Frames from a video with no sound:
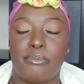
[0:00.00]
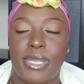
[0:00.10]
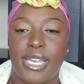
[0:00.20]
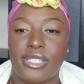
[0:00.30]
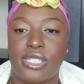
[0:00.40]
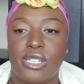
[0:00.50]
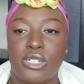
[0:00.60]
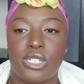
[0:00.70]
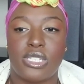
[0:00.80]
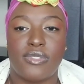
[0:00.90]
because
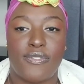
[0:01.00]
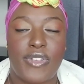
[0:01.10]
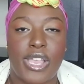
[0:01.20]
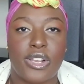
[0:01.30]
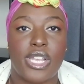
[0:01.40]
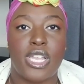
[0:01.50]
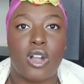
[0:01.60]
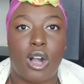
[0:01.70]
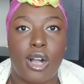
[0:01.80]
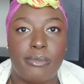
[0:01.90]
they're just very
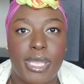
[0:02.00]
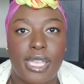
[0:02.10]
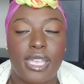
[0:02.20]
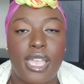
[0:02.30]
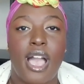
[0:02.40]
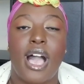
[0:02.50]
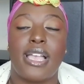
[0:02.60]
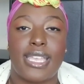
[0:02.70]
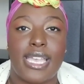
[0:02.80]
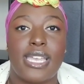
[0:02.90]
calming.
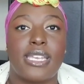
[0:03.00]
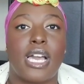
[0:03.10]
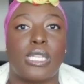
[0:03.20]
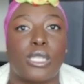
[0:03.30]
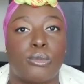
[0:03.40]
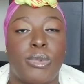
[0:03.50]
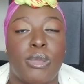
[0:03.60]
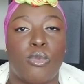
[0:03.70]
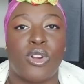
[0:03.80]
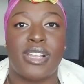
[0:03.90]
Again, a little
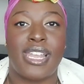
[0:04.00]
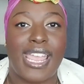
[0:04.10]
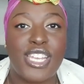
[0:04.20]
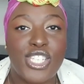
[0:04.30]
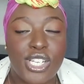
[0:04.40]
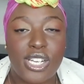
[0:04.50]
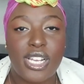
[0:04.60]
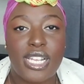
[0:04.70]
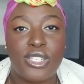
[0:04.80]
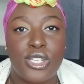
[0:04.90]
bit more
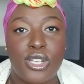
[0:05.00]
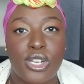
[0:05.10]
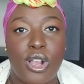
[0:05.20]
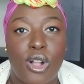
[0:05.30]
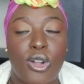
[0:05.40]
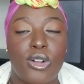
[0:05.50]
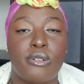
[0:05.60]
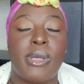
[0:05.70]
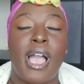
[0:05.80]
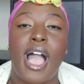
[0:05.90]
nature into your
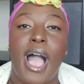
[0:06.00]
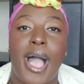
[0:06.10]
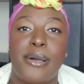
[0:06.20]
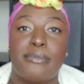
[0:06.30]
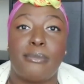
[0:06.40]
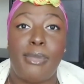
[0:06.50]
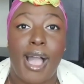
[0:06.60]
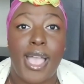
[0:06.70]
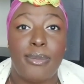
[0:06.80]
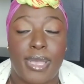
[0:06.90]
home.
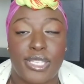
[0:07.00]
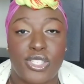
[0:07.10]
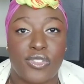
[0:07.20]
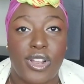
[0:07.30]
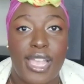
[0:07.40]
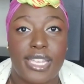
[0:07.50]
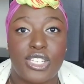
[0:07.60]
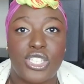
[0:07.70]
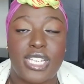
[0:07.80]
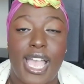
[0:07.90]
My best
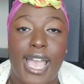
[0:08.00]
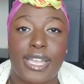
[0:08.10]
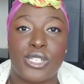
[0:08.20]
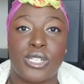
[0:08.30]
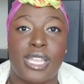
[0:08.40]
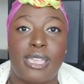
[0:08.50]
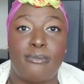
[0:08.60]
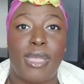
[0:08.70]
friend, she actually